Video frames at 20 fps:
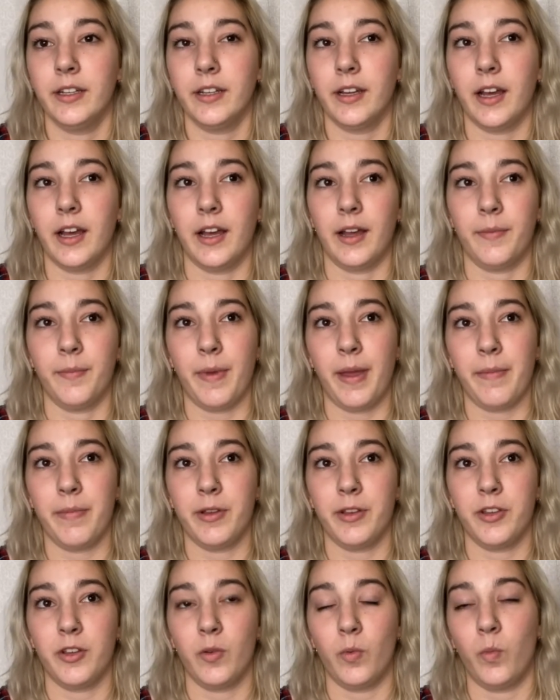Maybe
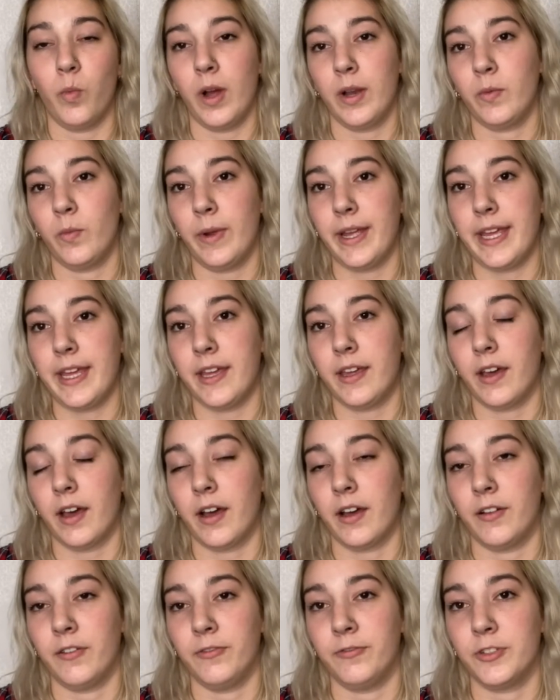do 1 week
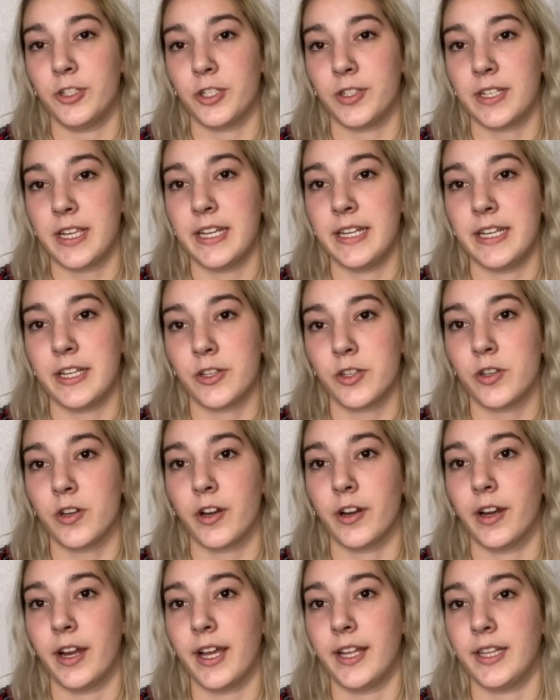of just
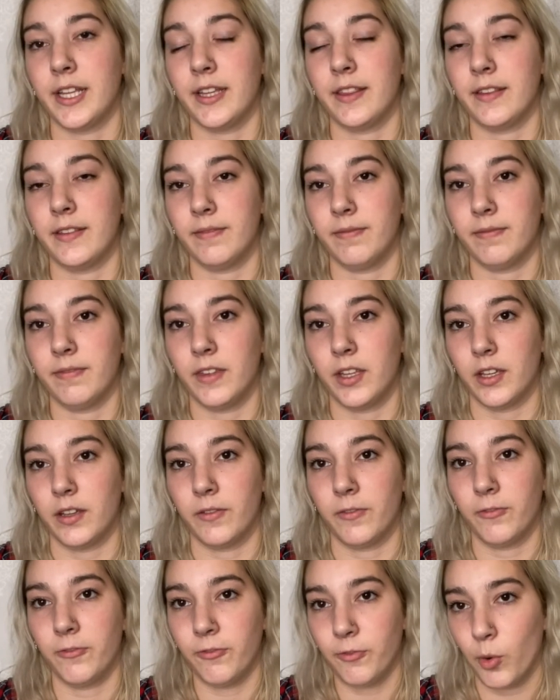conditioner, and then the
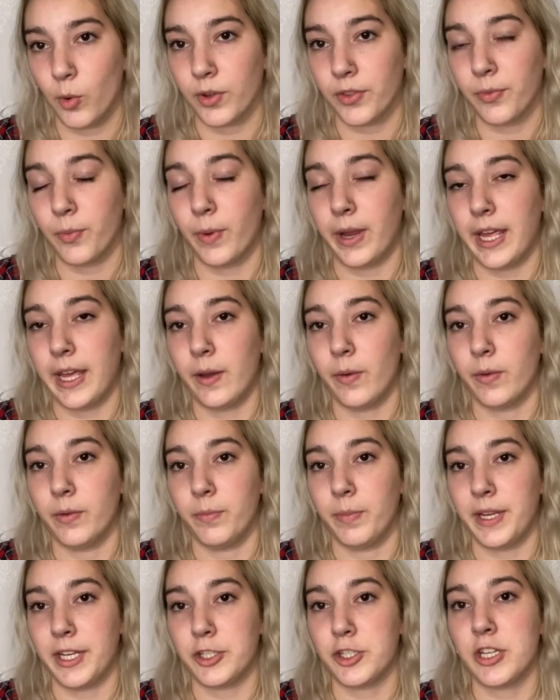4th week would
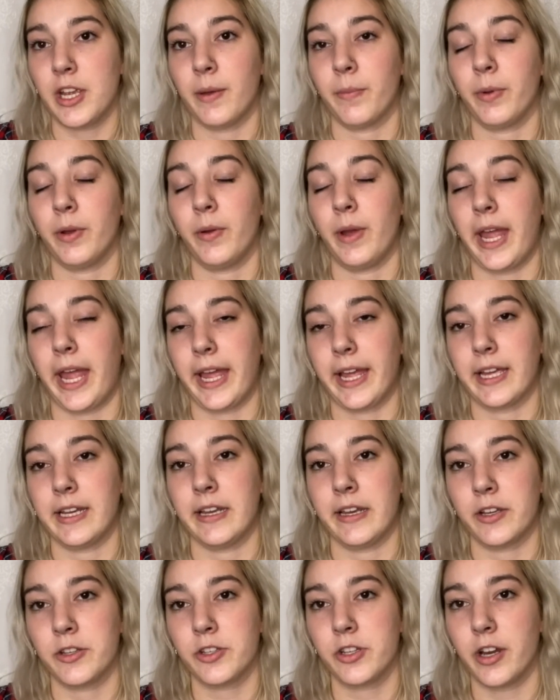be shampoo and
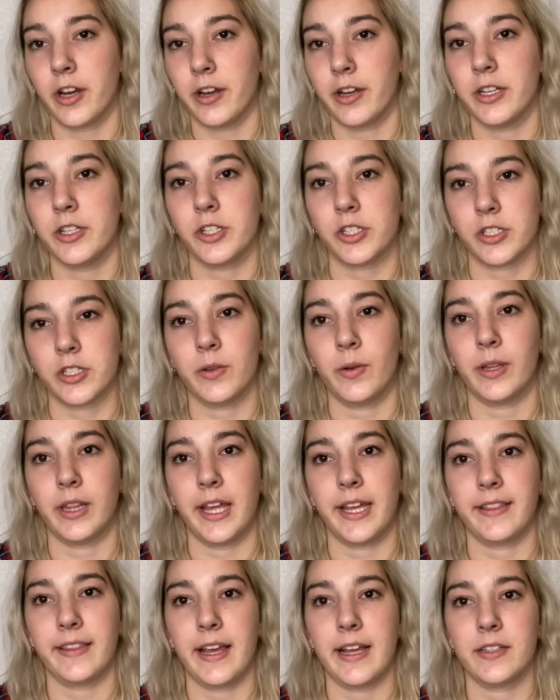conditioner, and just do it
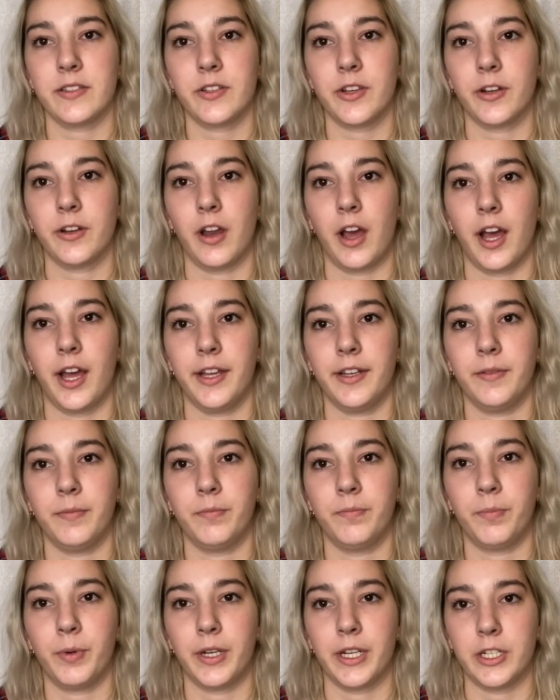like that so you're not
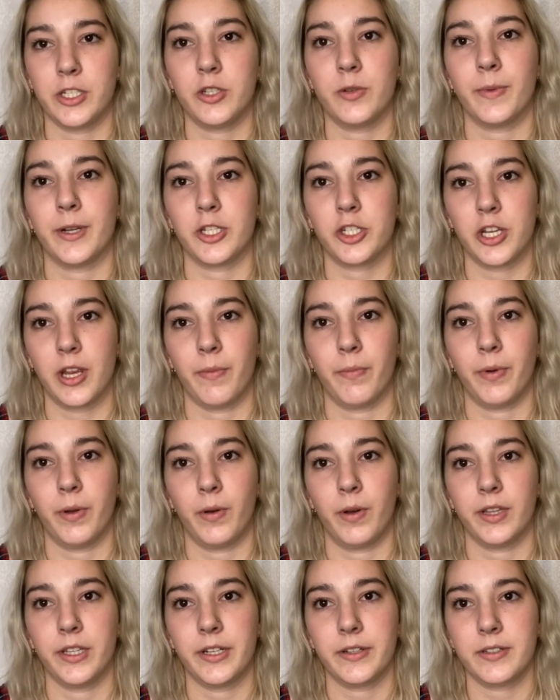putting too much shampoo
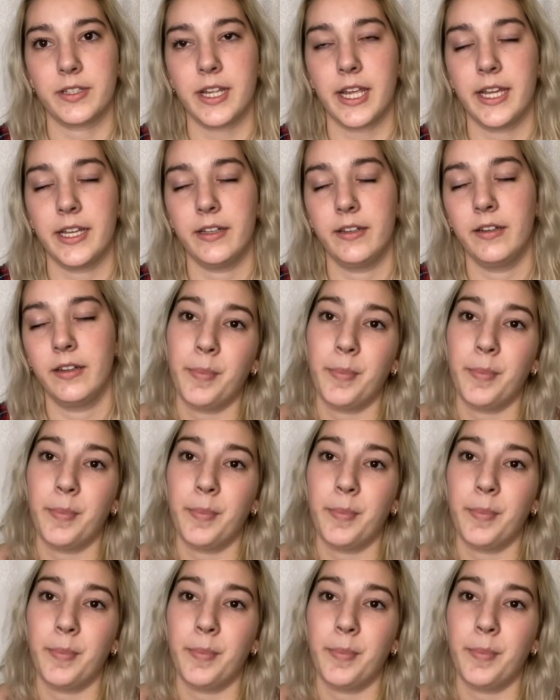on their skin.